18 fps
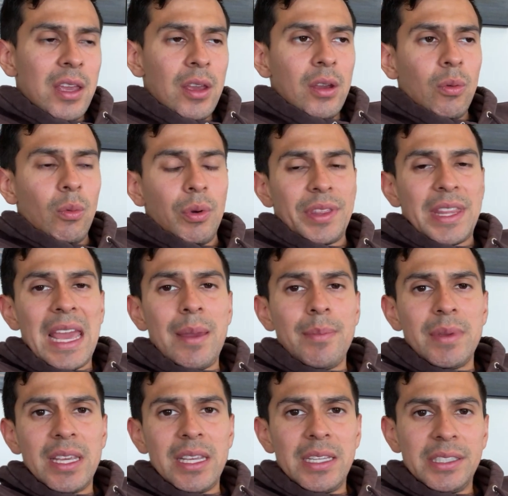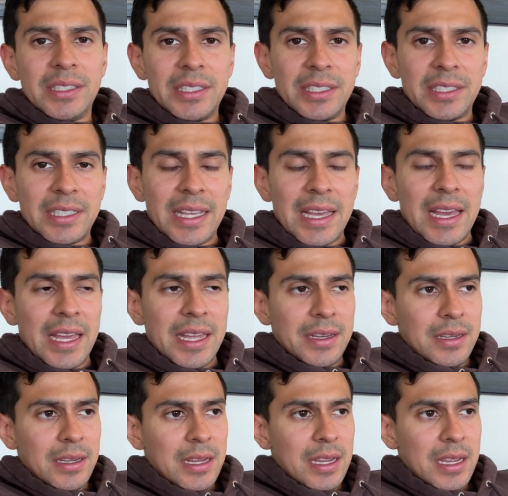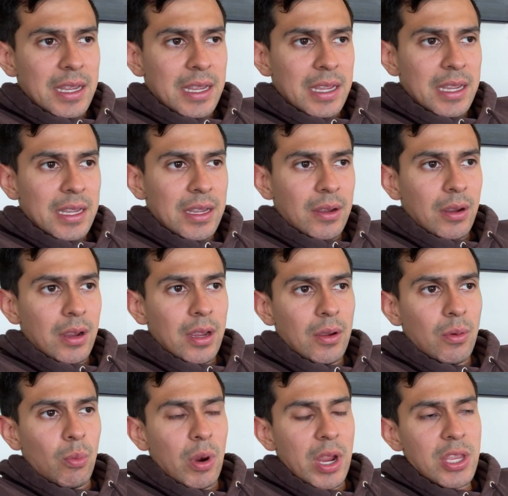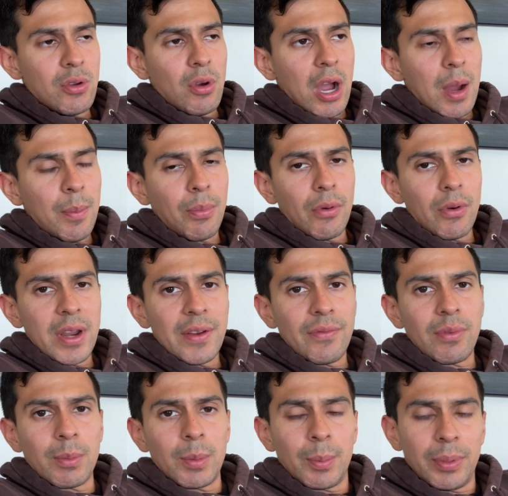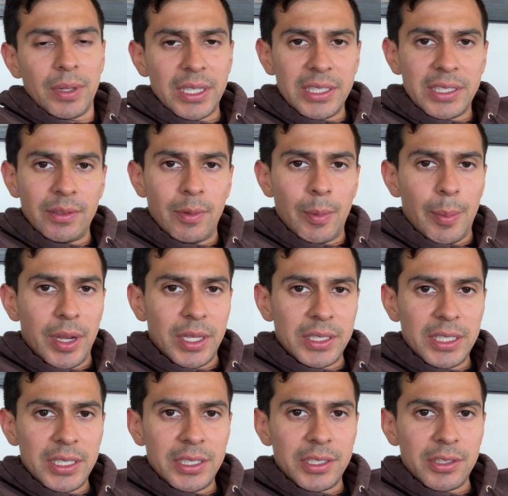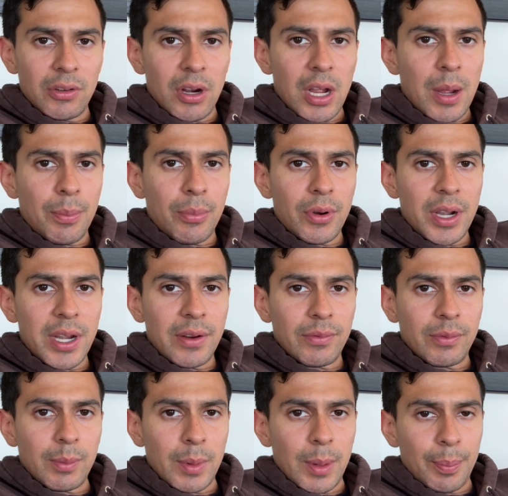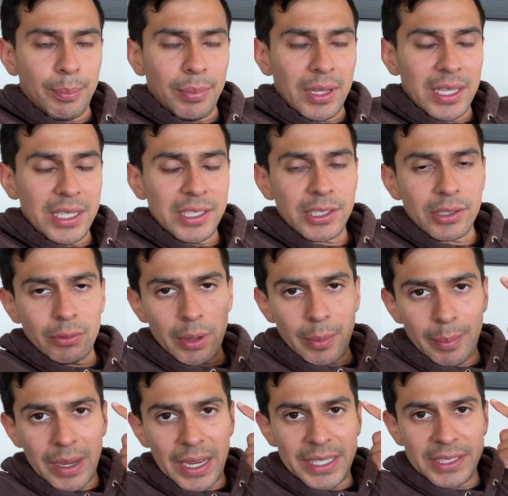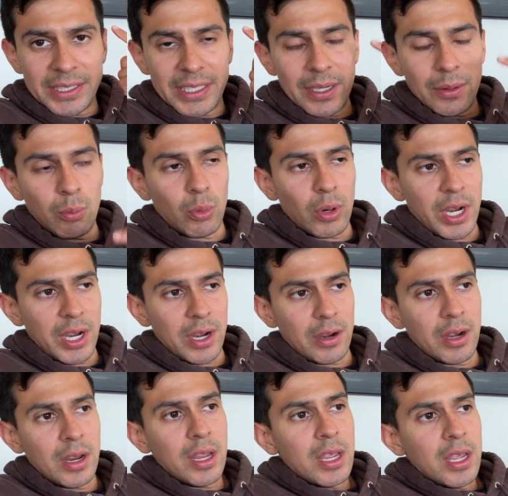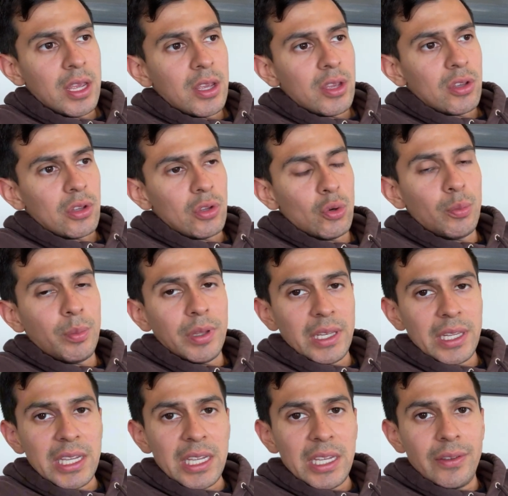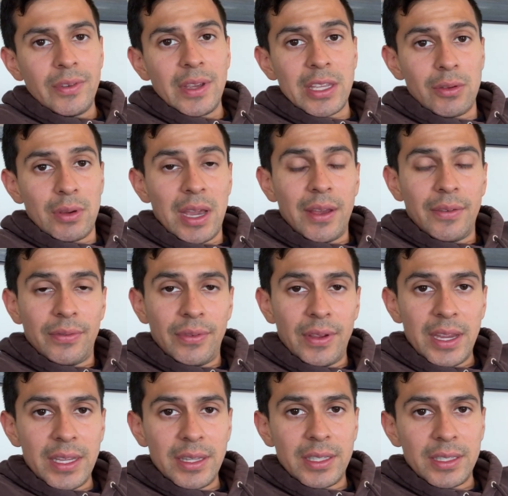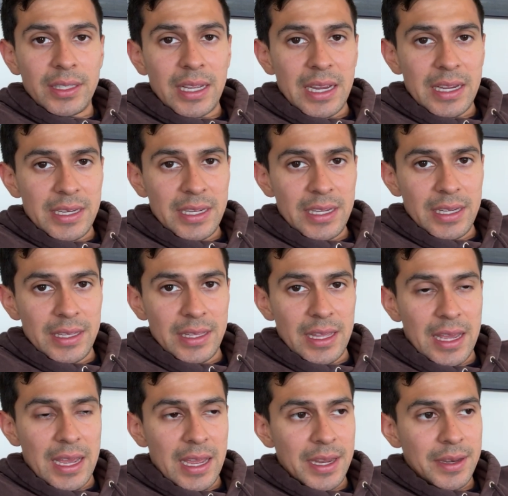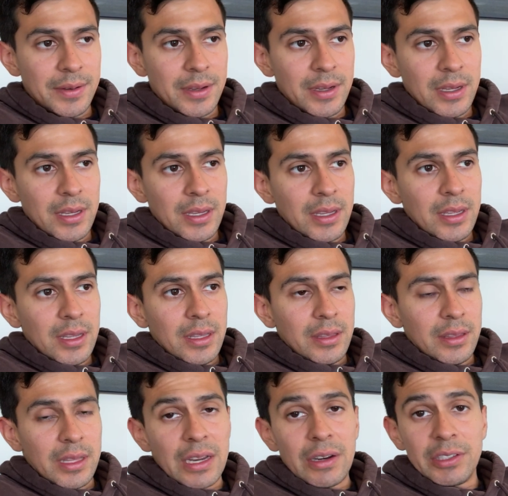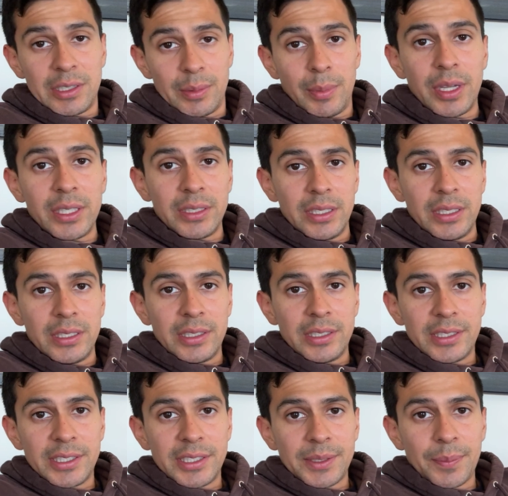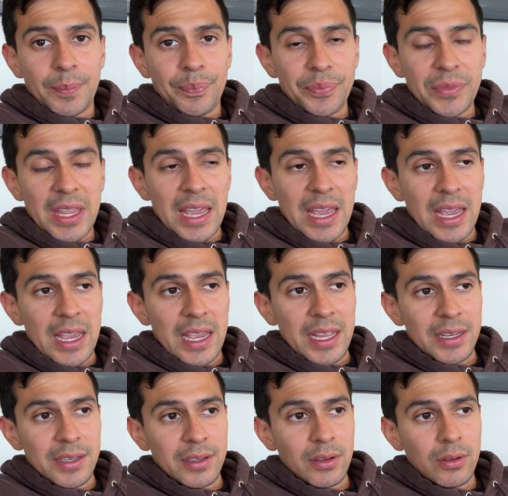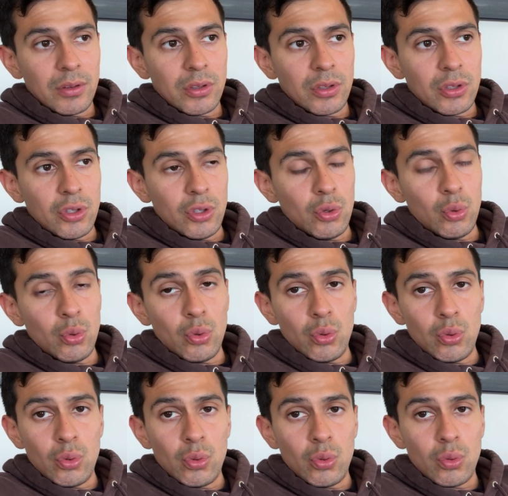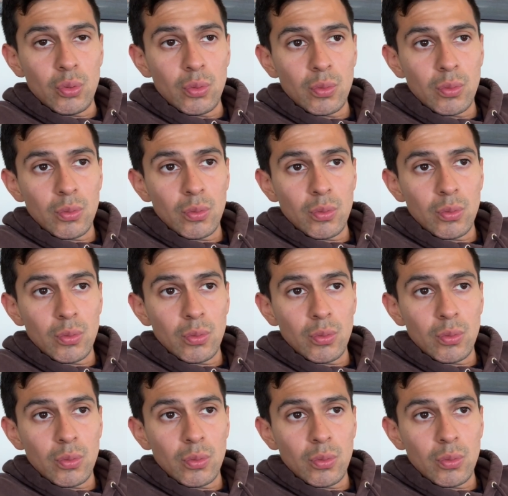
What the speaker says: what that means is that when you operate from a place of abundance, you're operating from a place or a mindset where you believe and you have faith in the idea that there's abundance and you